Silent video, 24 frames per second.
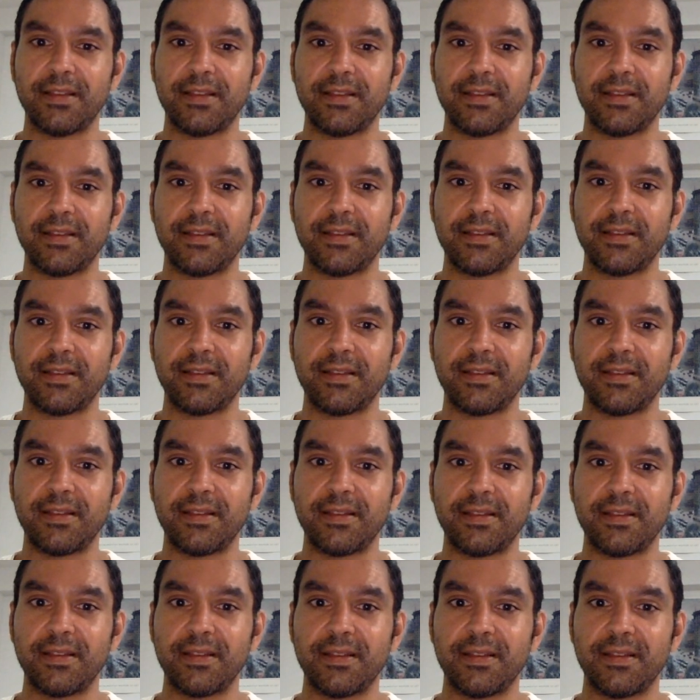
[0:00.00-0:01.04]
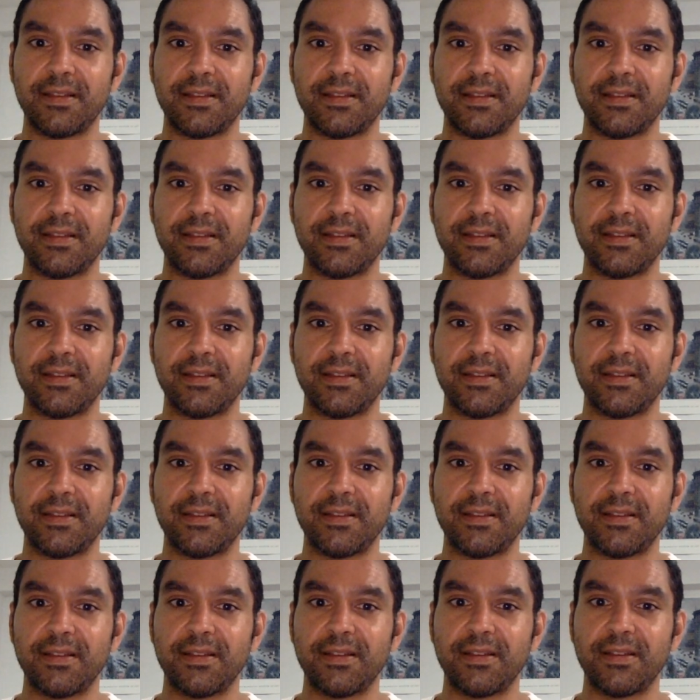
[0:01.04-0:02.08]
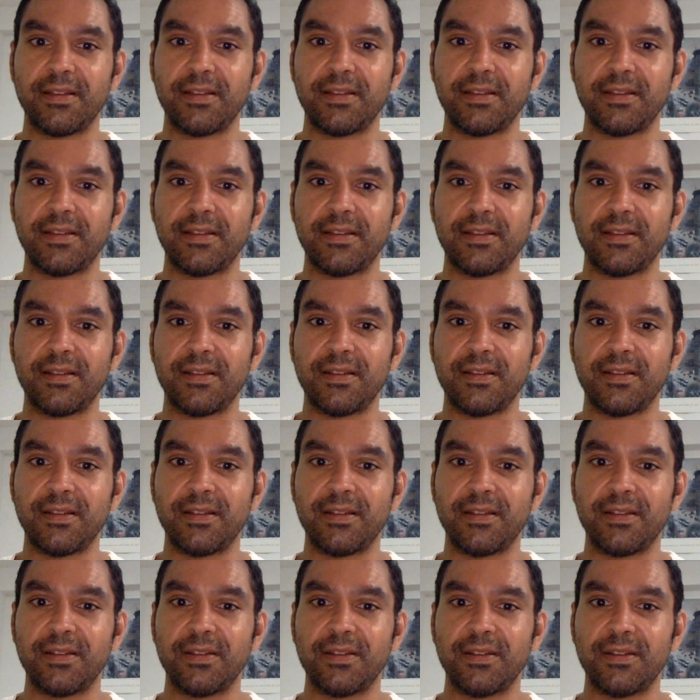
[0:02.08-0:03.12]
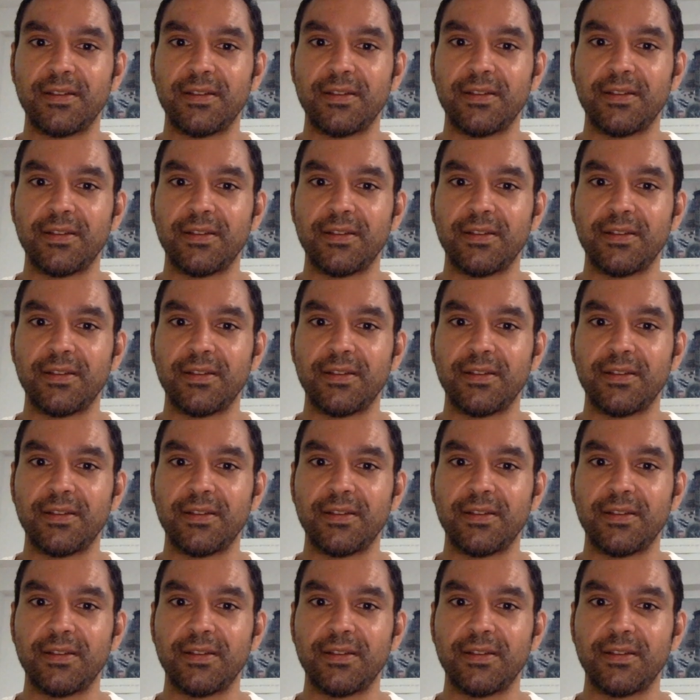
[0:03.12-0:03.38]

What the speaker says: Nothing is said.